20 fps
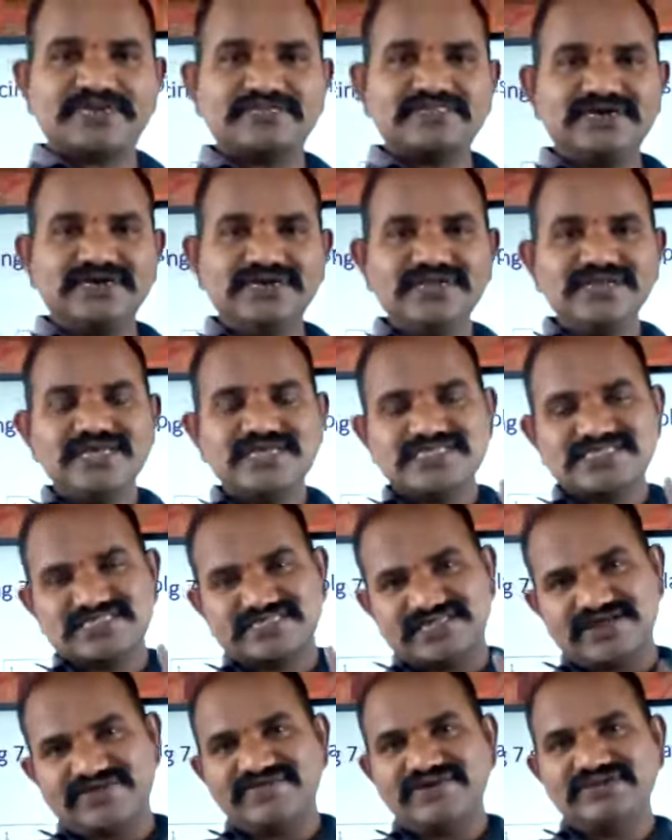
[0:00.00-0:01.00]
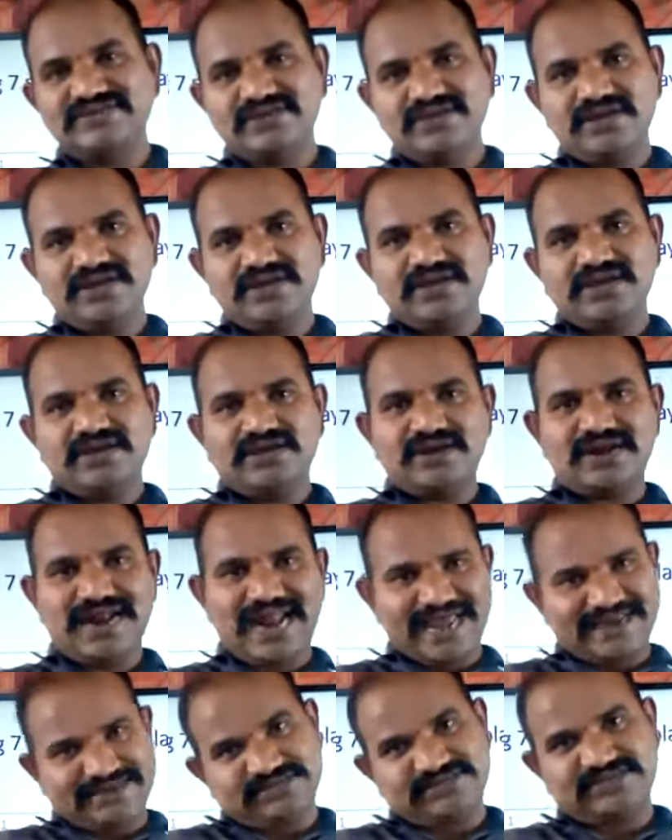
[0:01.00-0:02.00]
the 7
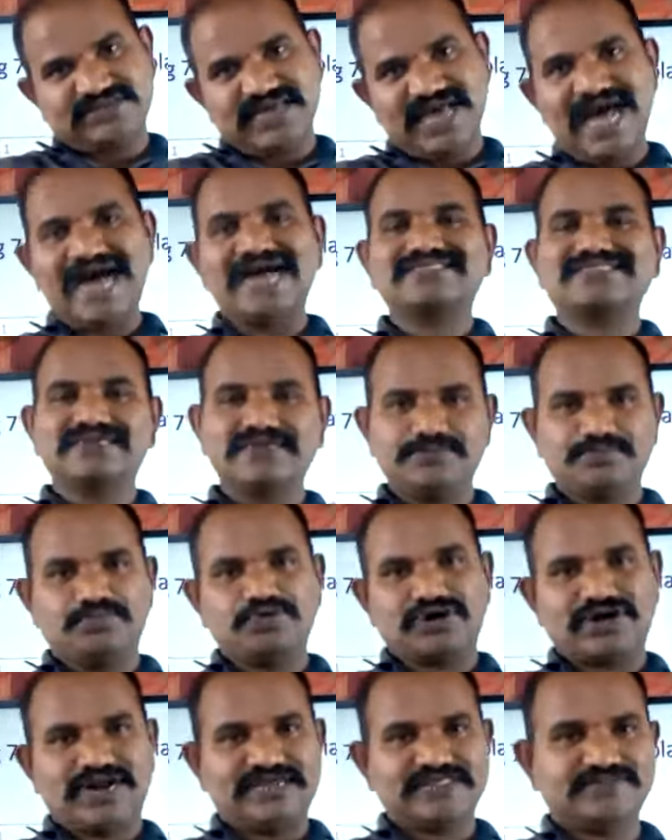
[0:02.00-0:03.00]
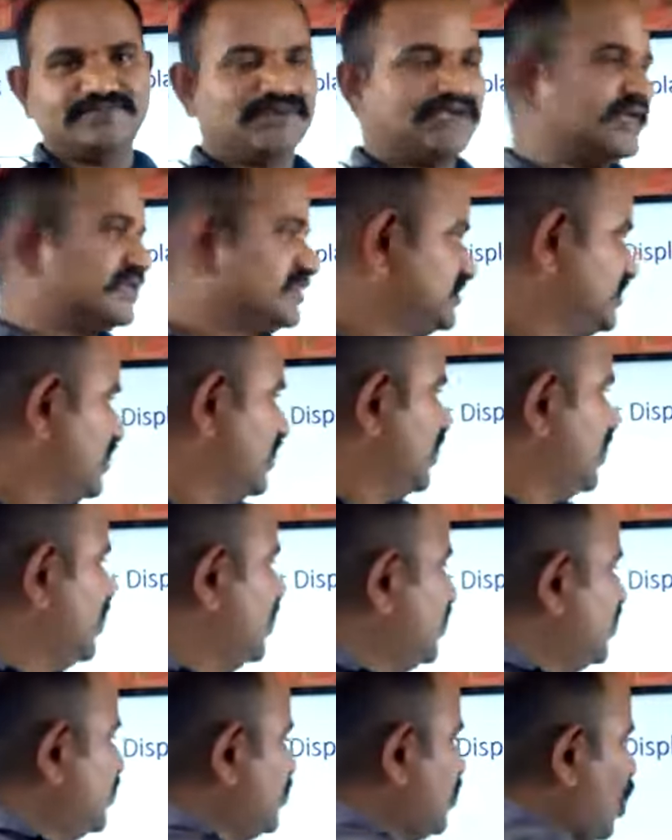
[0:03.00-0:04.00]
lines as an input lines, because
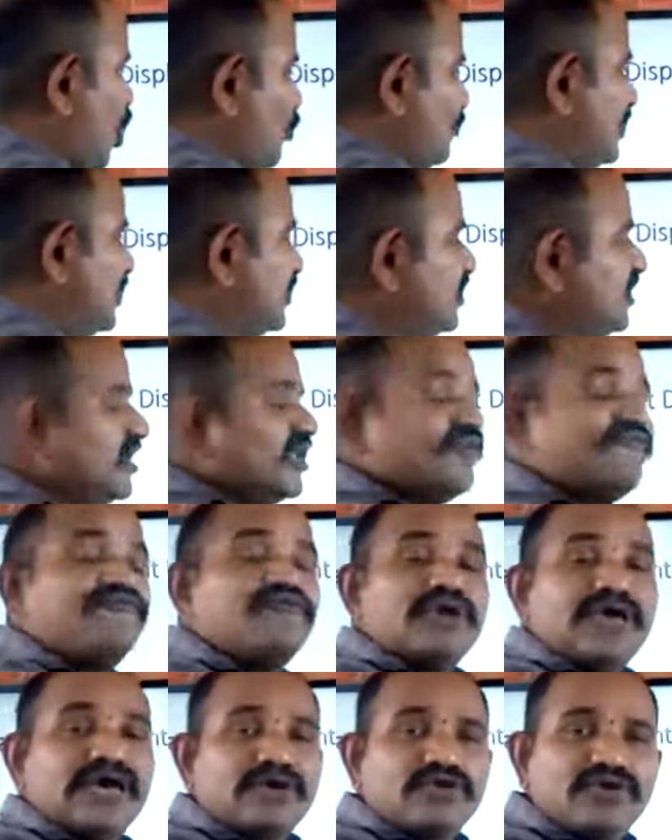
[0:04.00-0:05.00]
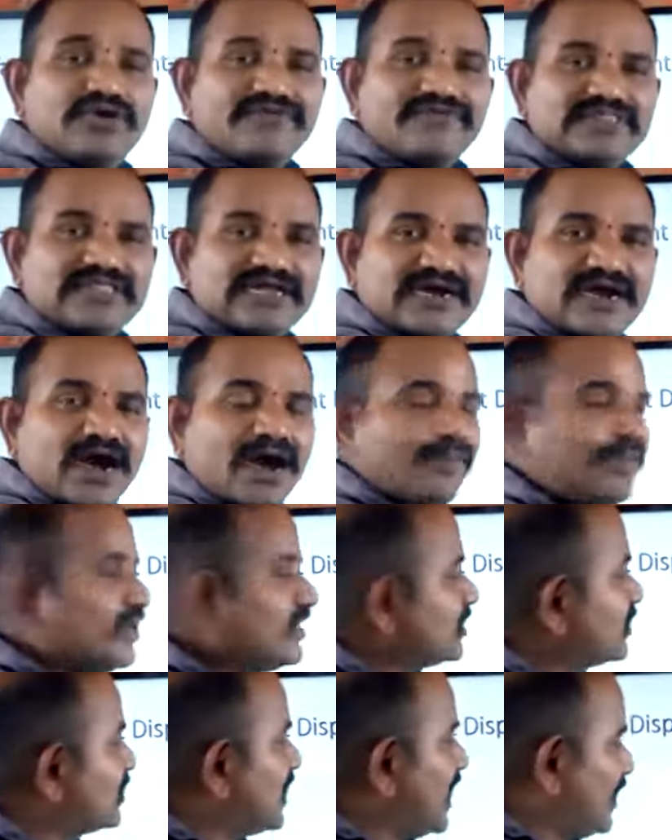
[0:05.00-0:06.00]
if we are going with the common
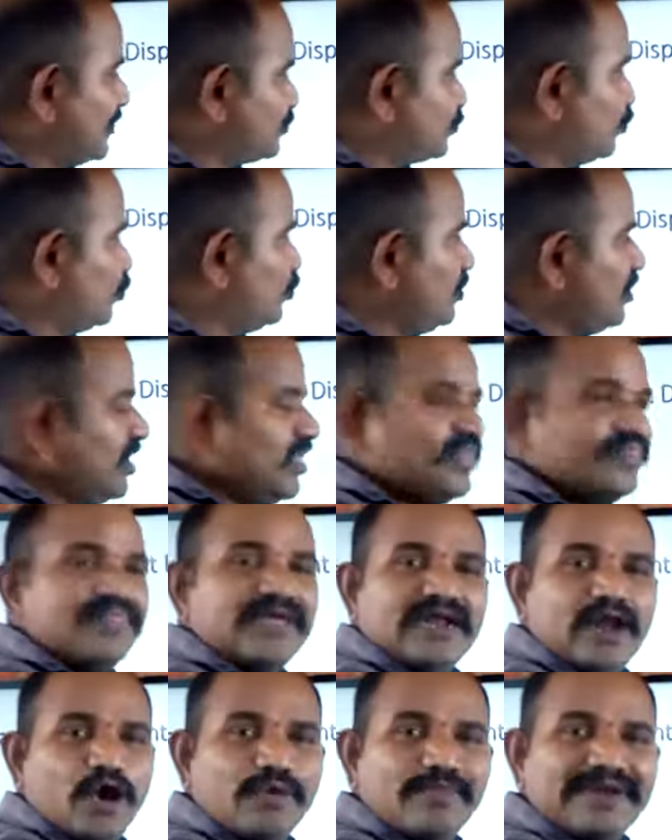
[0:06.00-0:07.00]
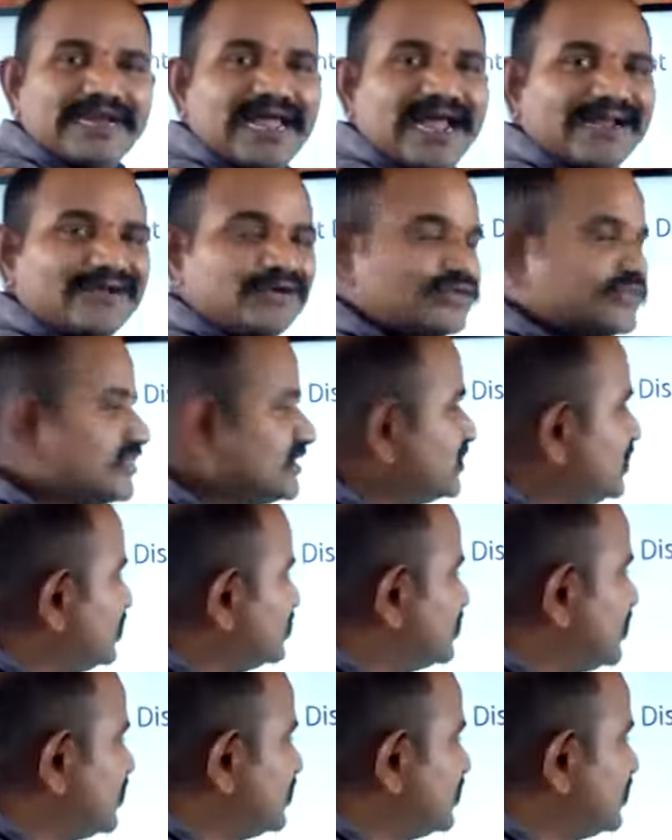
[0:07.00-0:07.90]
cathode, then how many anode signals are